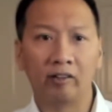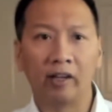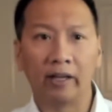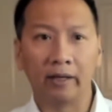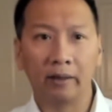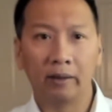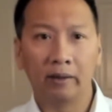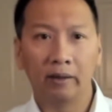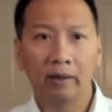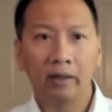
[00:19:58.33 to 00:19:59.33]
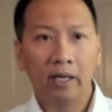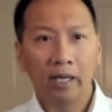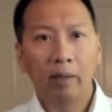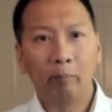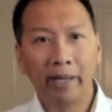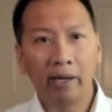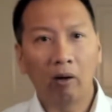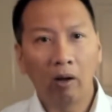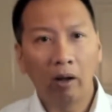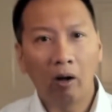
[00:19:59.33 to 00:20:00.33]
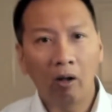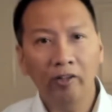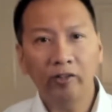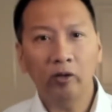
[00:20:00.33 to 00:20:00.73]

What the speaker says: head, may also